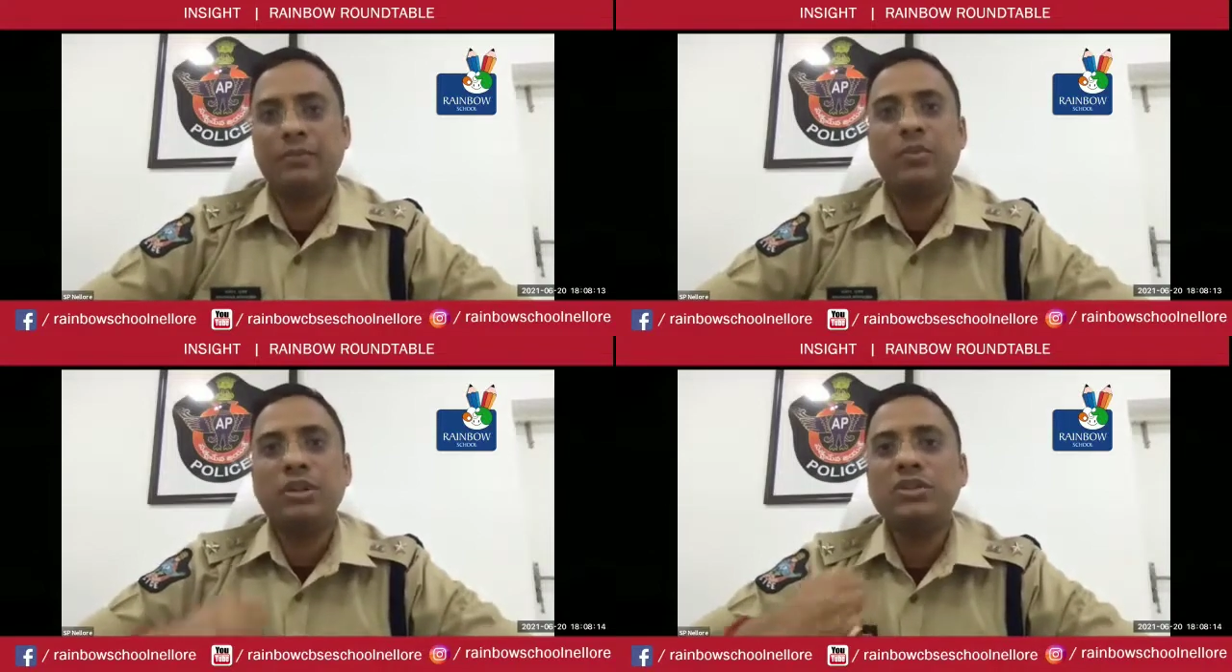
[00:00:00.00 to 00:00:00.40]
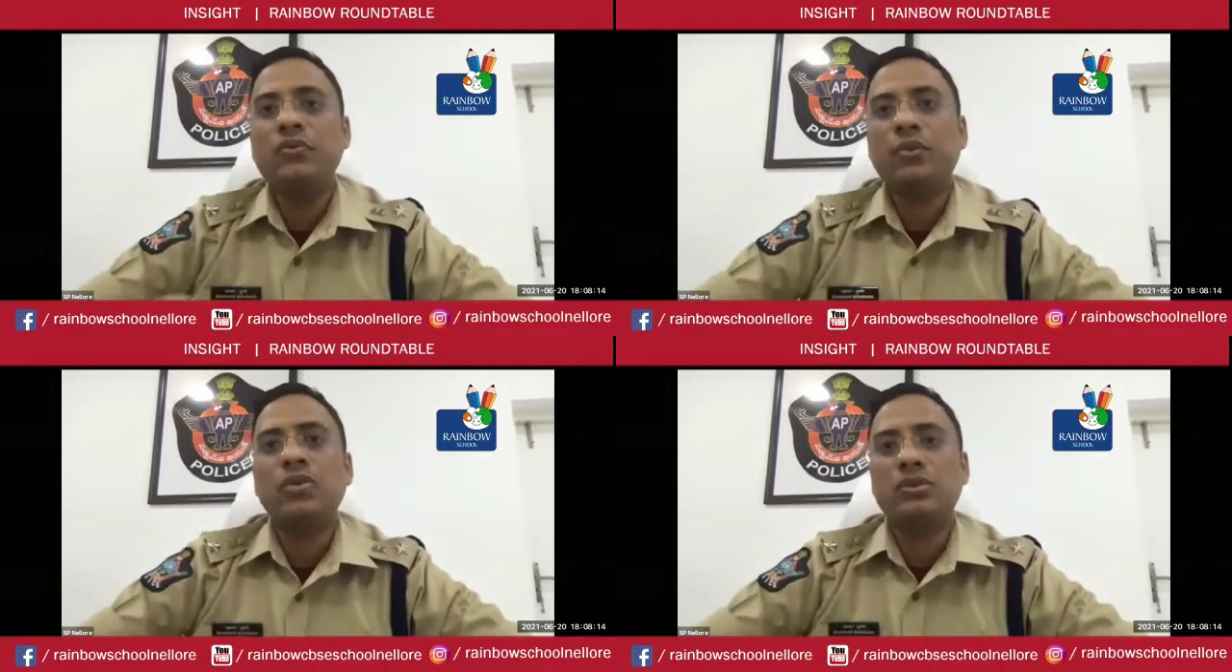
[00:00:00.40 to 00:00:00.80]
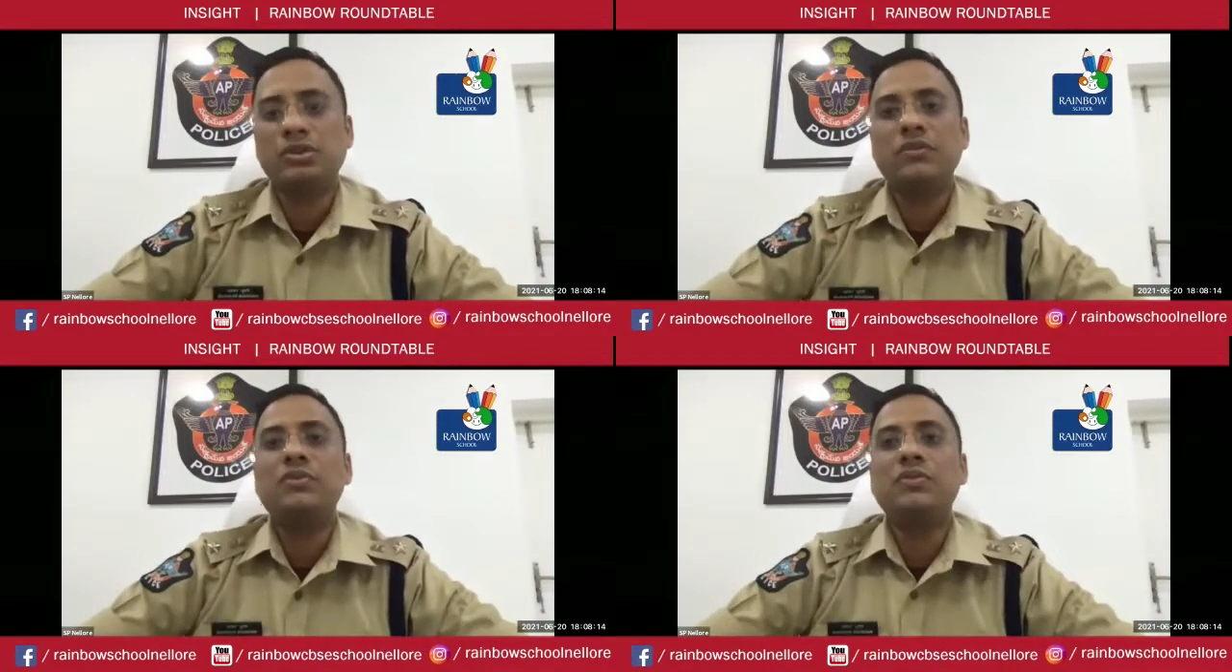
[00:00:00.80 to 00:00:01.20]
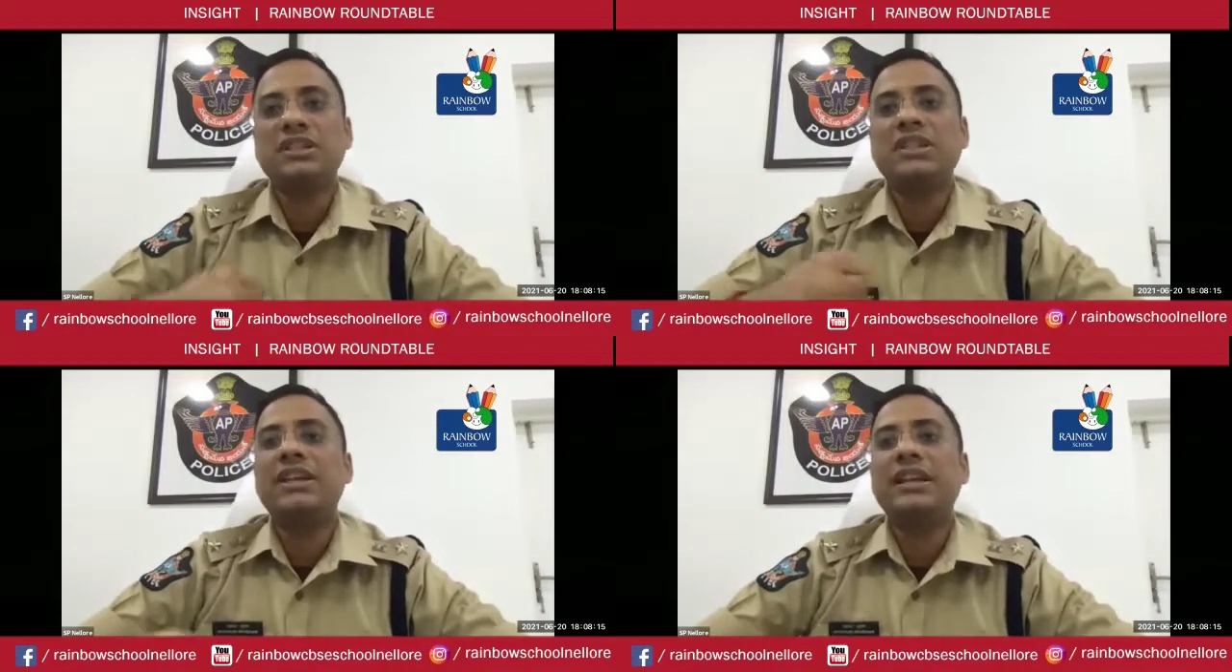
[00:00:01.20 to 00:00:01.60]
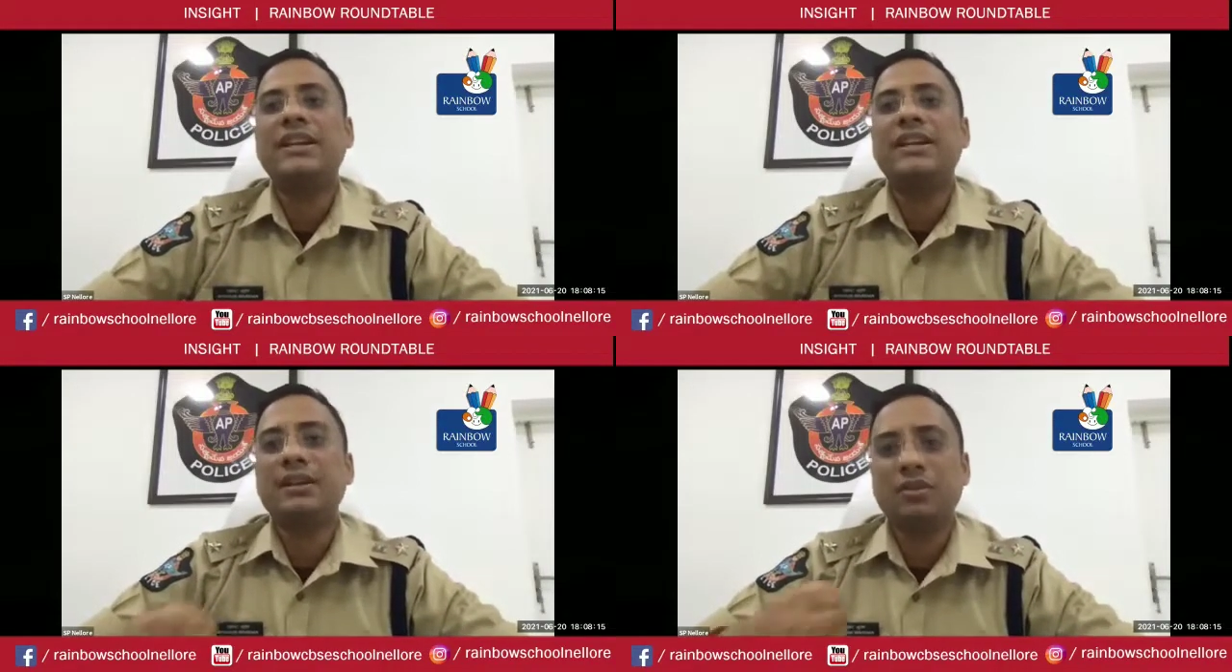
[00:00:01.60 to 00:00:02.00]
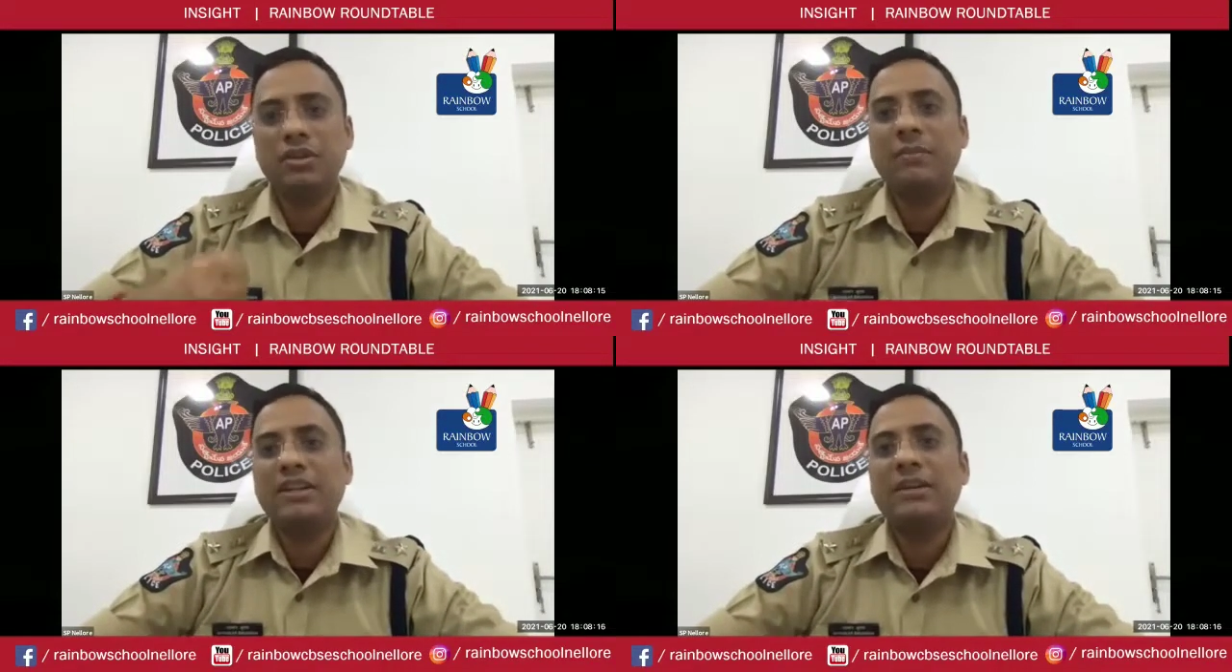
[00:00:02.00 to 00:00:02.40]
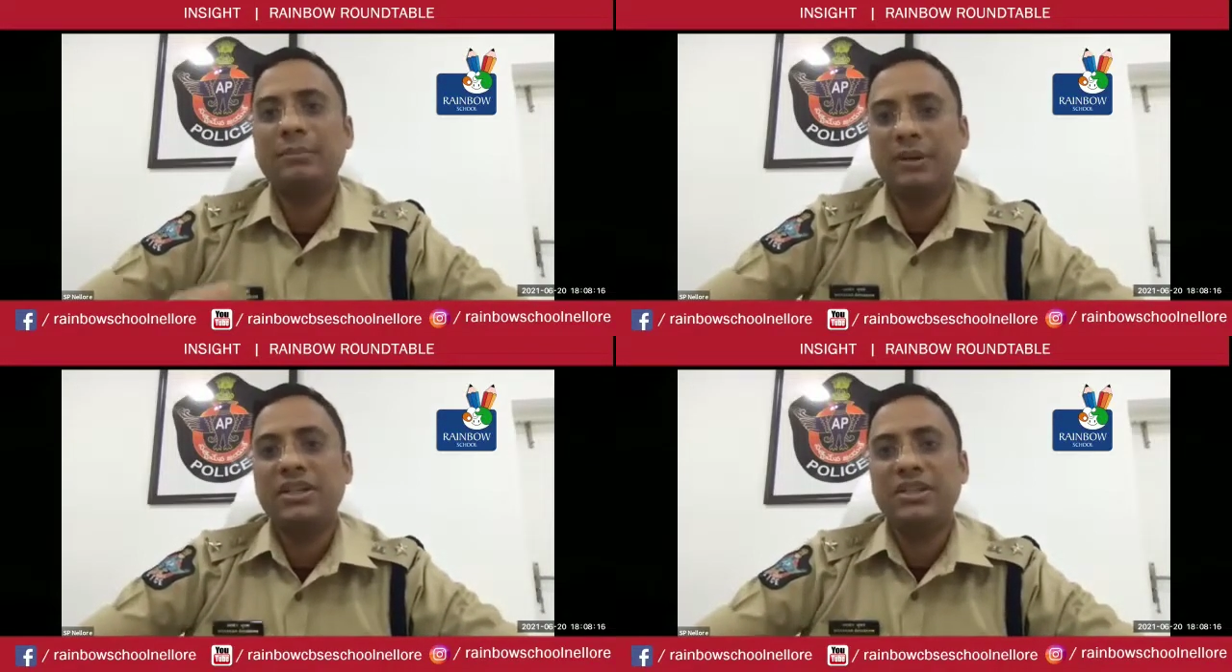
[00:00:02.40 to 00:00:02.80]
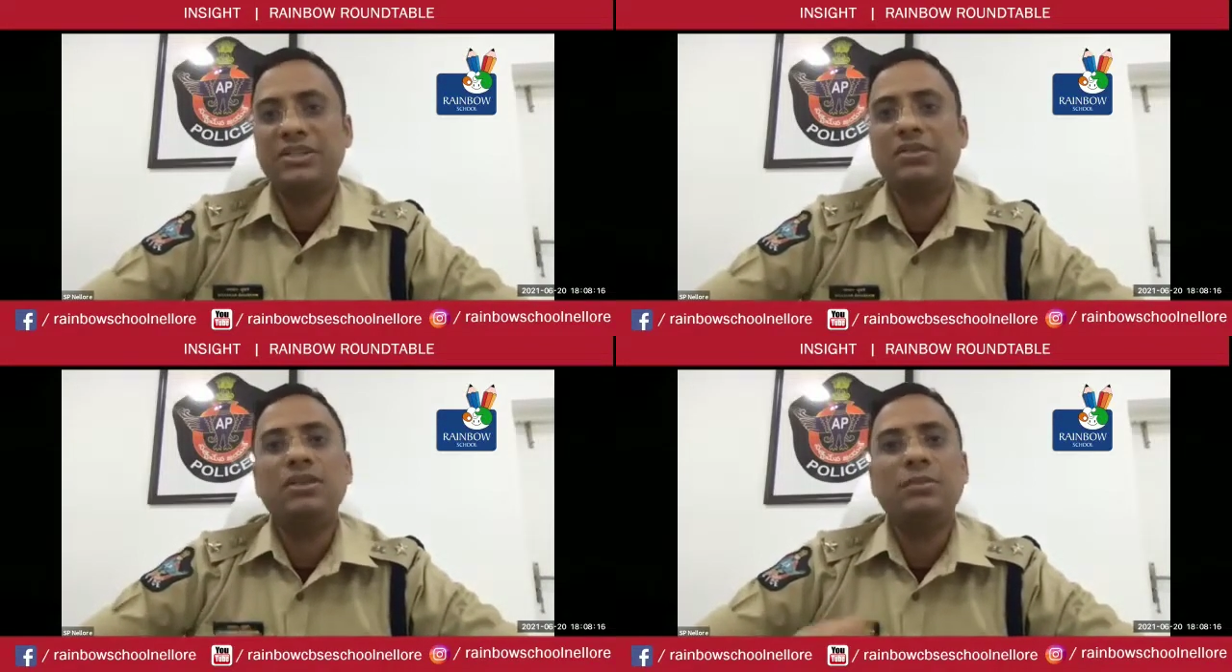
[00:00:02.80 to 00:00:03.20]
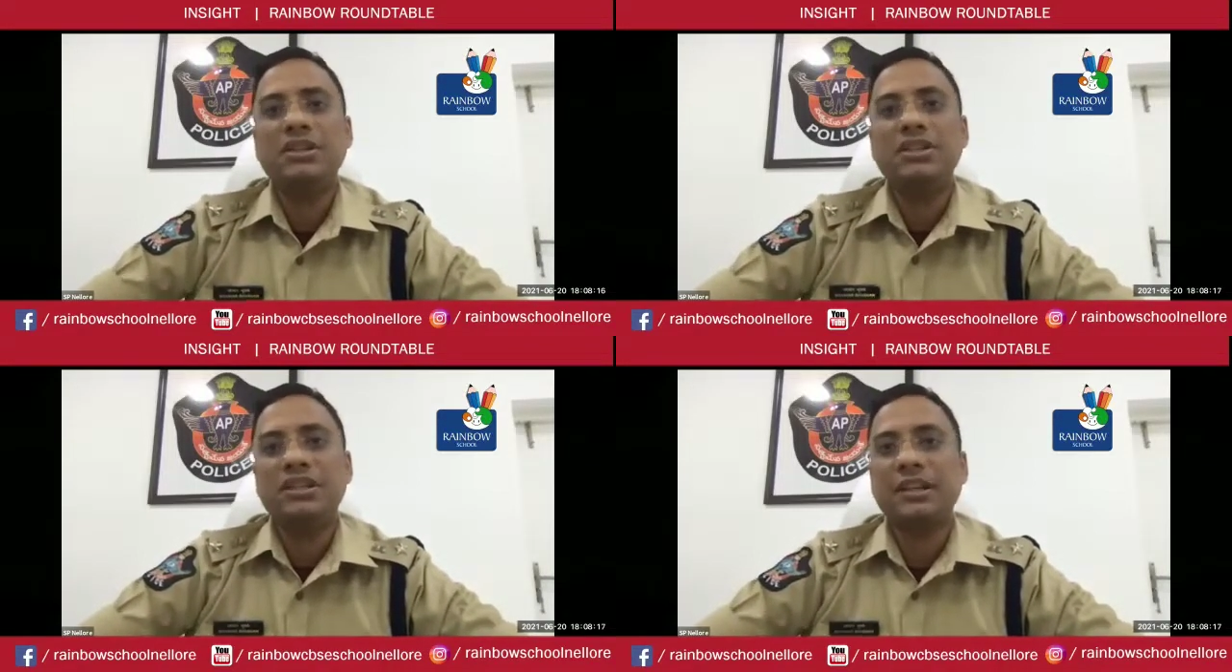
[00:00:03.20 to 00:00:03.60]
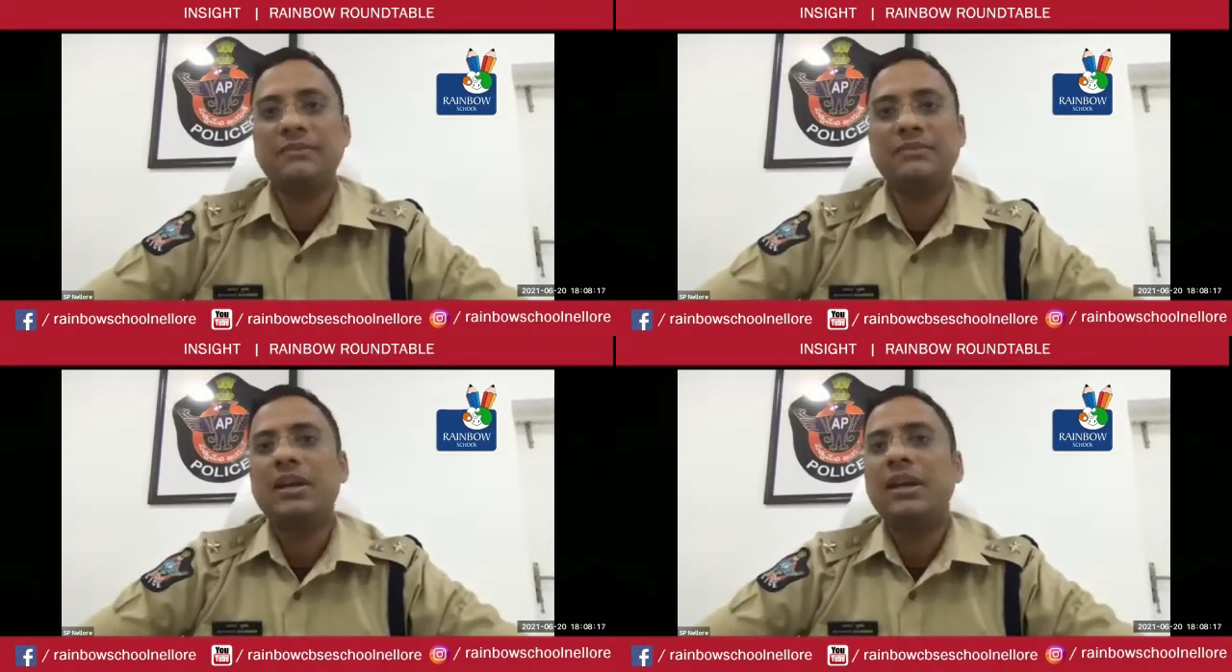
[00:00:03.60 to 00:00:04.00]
Police force, which was created by the British during British times,